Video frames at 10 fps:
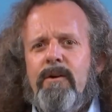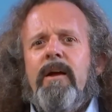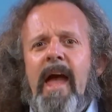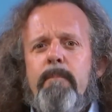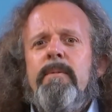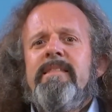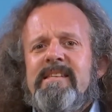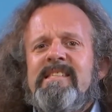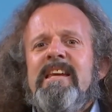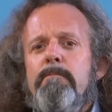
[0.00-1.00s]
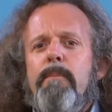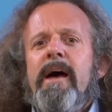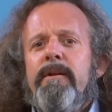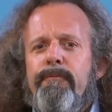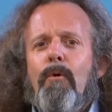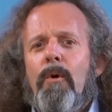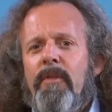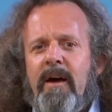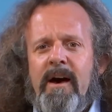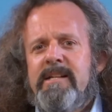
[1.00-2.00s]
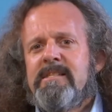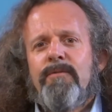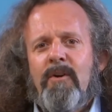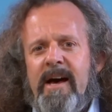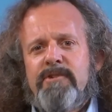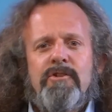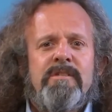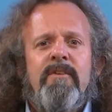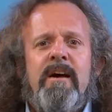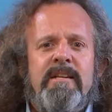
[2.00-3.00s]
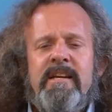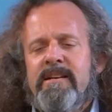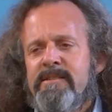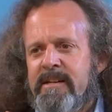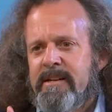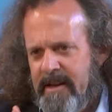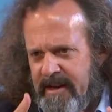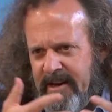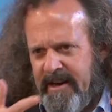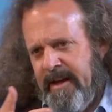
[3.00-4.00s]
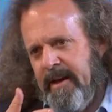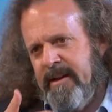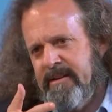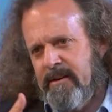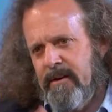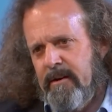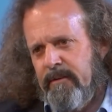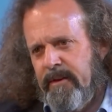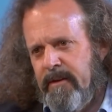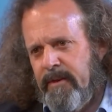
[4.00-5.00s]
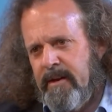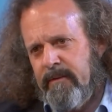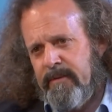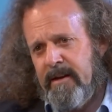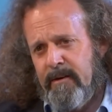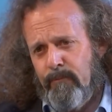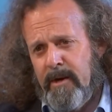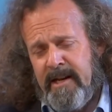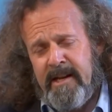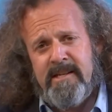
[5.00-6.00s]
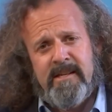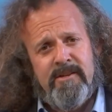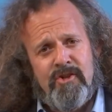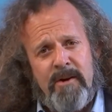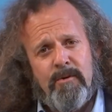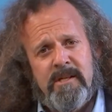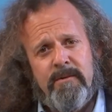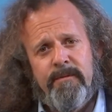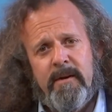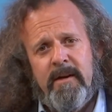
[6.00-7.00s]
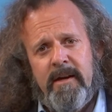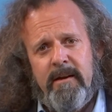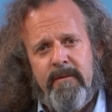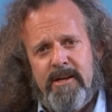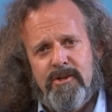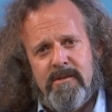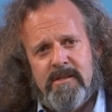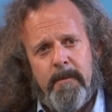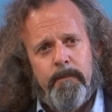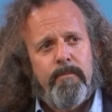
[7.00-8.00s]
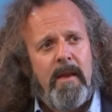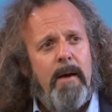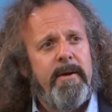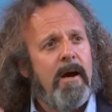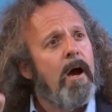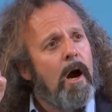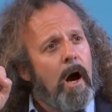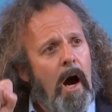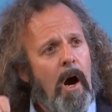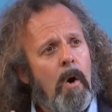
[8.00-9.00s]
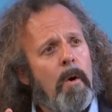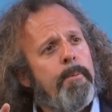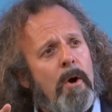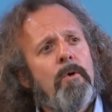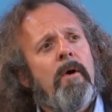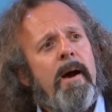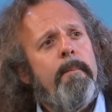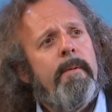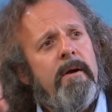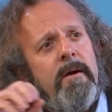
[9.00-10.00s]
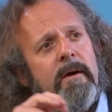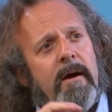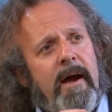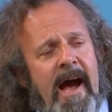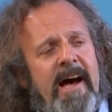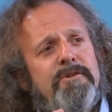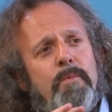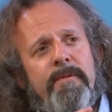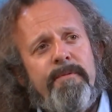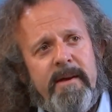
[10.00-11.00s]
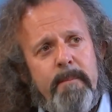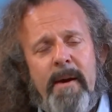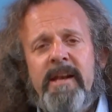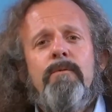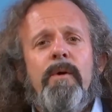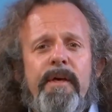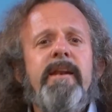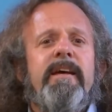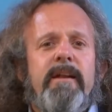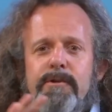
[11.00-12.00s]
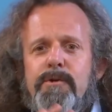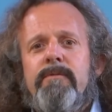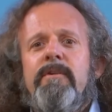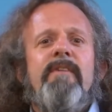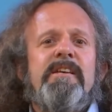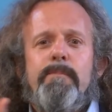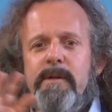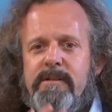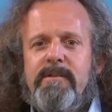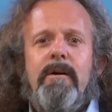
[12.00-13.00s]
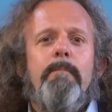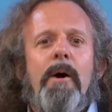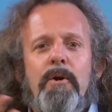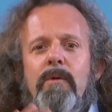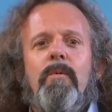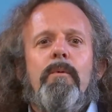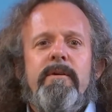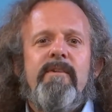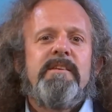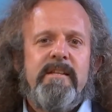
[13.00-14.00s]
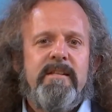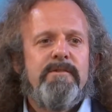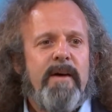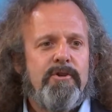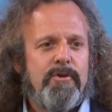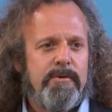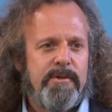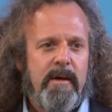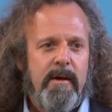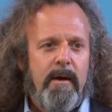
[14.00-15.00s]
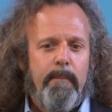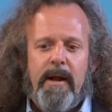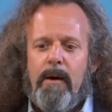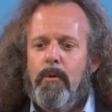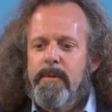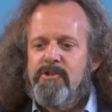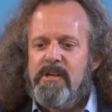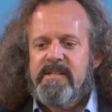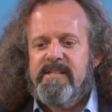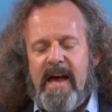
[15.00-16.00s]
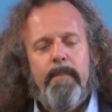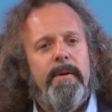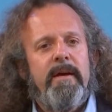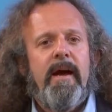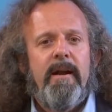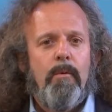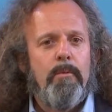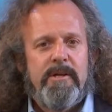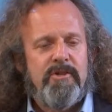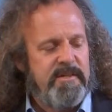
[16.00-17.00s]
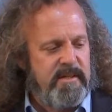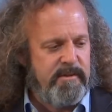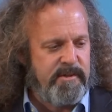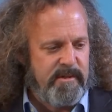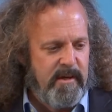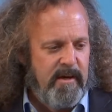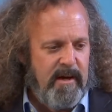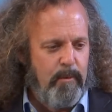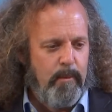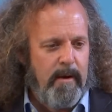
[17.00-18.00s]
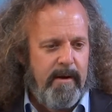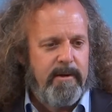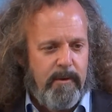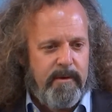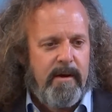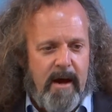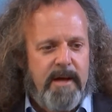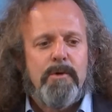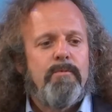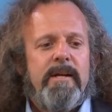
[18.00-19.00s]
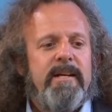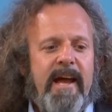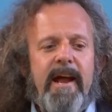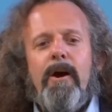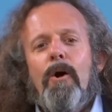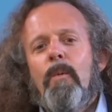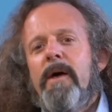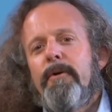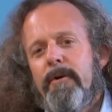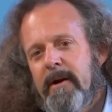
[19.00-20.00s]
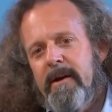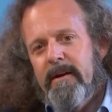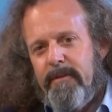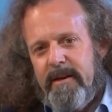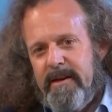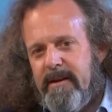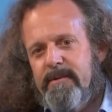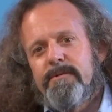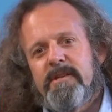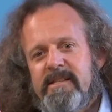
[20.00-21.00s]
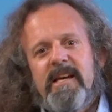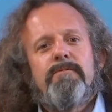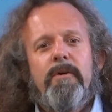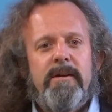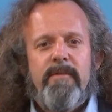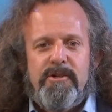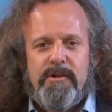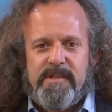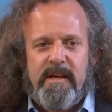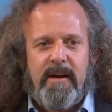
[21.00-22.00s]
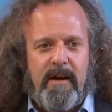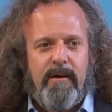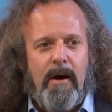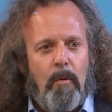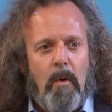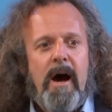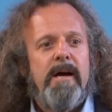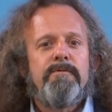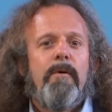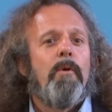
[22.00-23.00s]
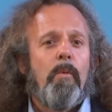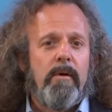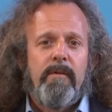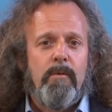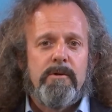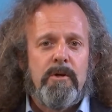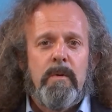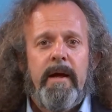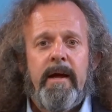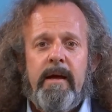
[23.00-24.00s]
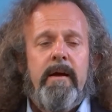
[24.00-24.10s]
can be the seedbed for the kinds of clashes of ideas and that really lead to the generative innovations. I mean, our program has embedded within it a sort of investment component where we invest in these ventures. But I will be just as happy, and I will be just as, I don't really care whether the successful innovations that arise from the work that we're doing,